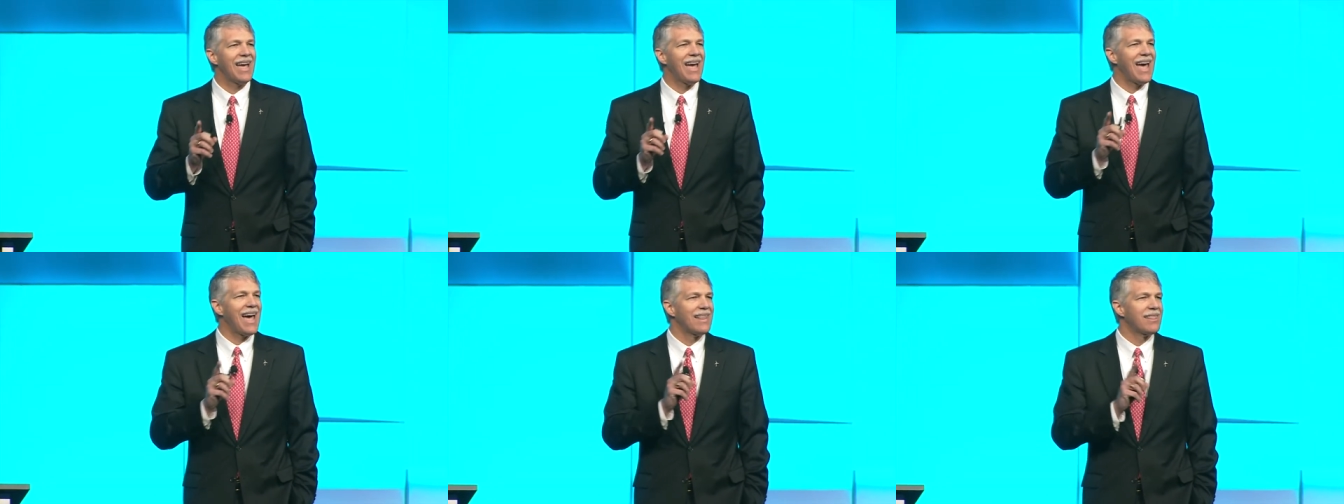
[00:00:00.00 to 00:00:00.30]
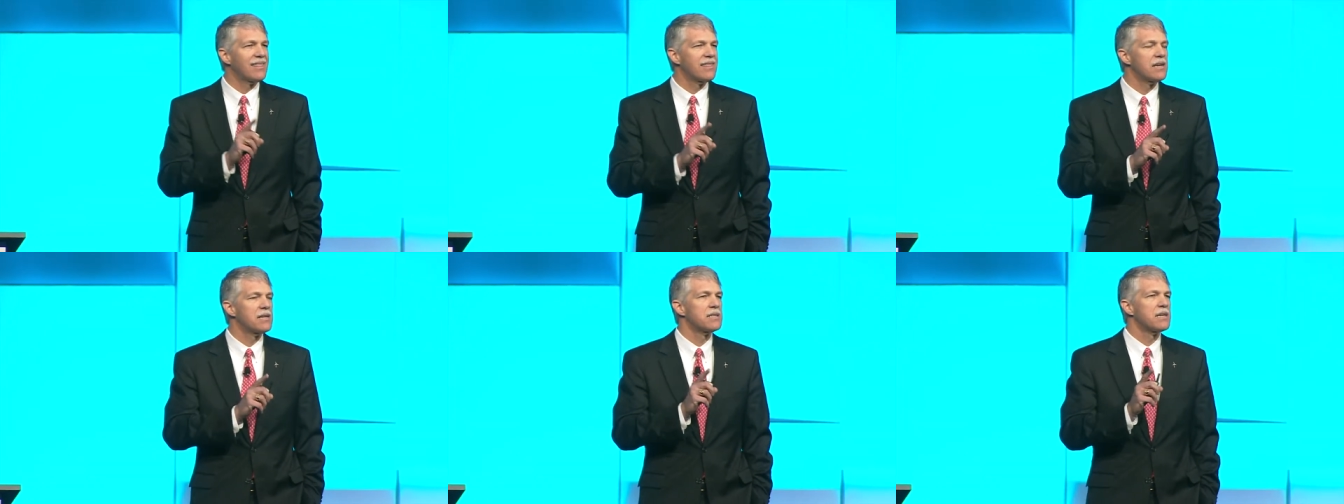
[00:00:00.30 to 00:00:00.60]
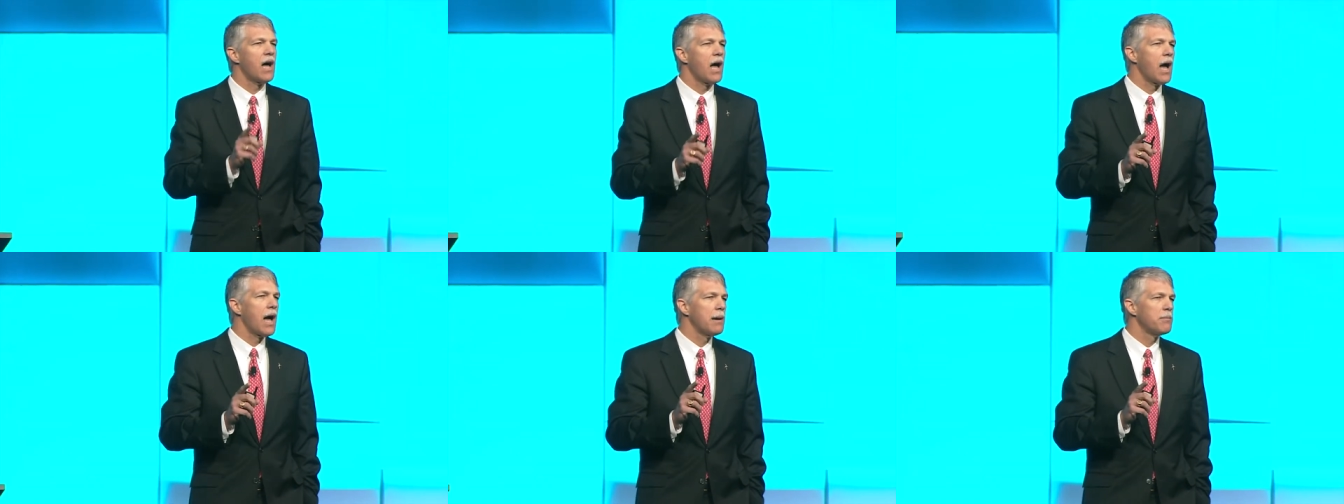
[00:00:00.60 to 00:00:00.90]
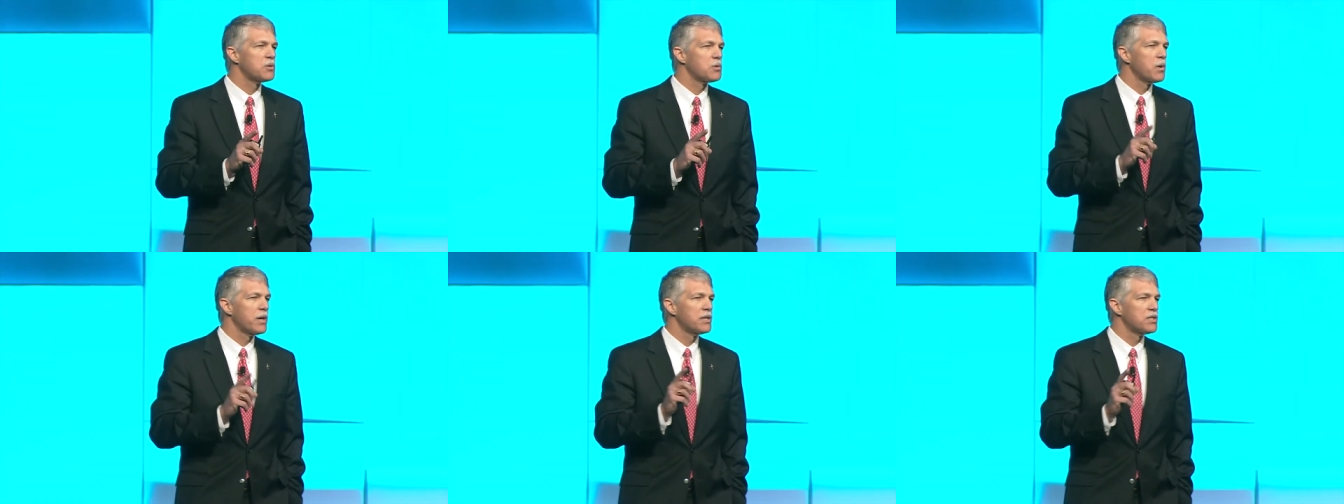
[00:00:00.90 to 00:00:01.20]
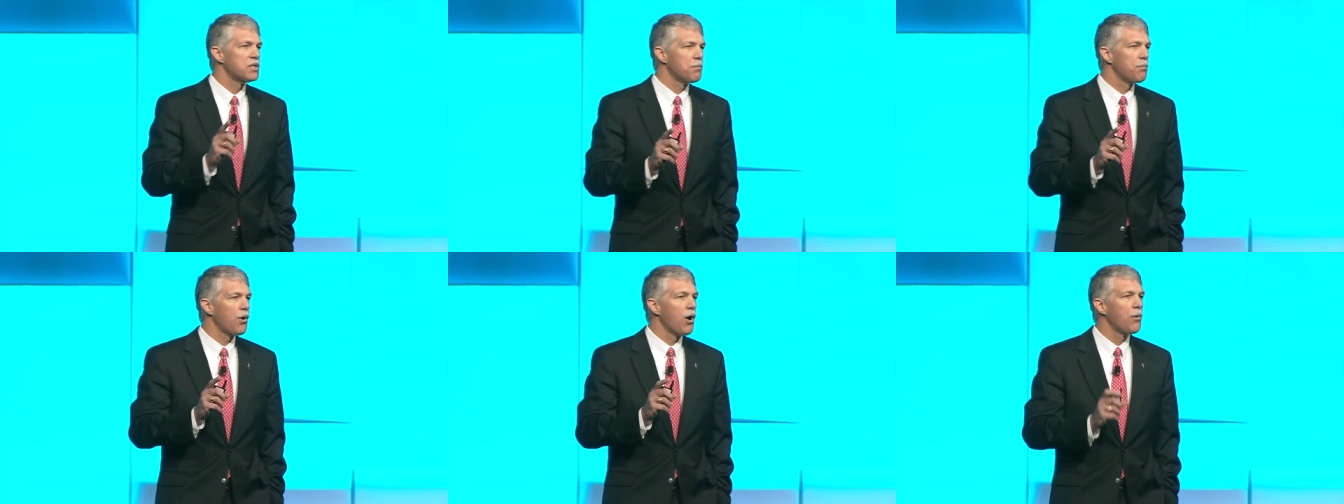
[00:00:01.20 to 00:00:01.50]
At the times when
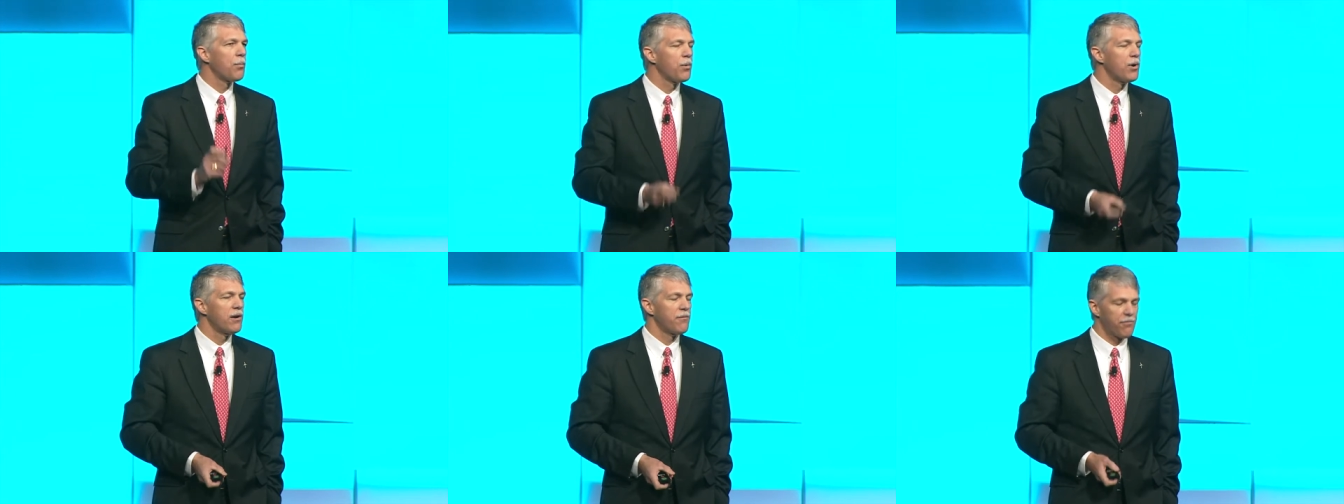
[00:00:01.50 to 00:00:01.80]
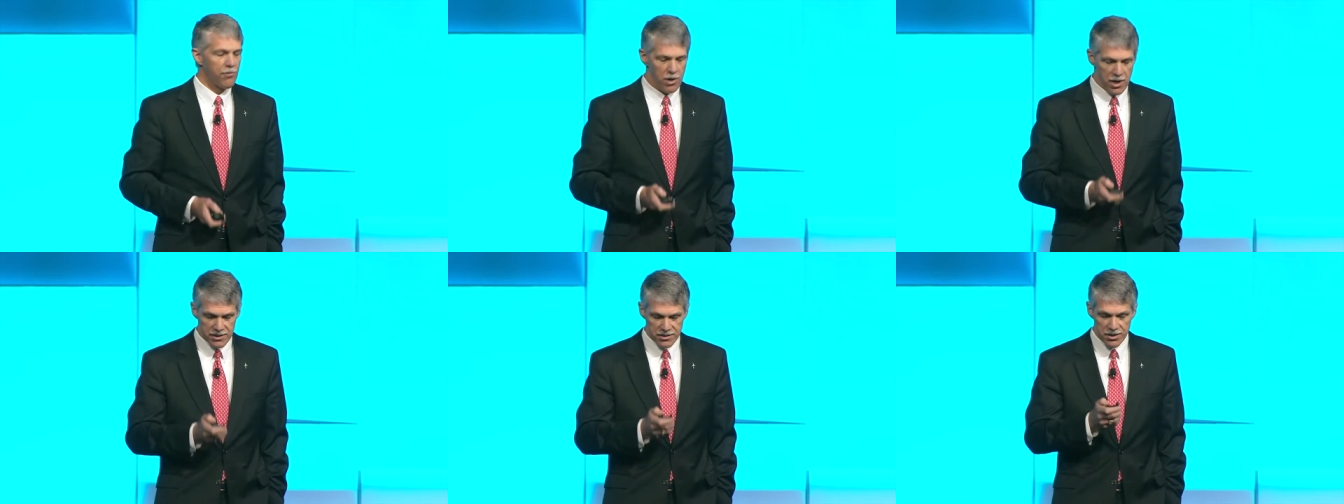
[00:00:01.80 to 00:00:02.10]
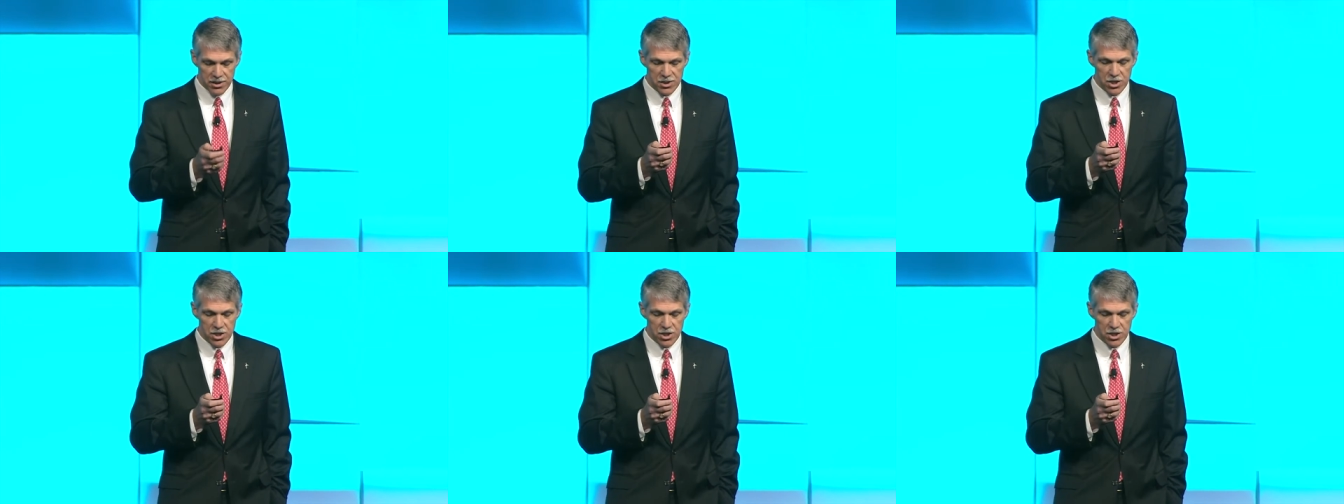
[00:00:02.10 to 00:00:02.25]
it's appropriate for us to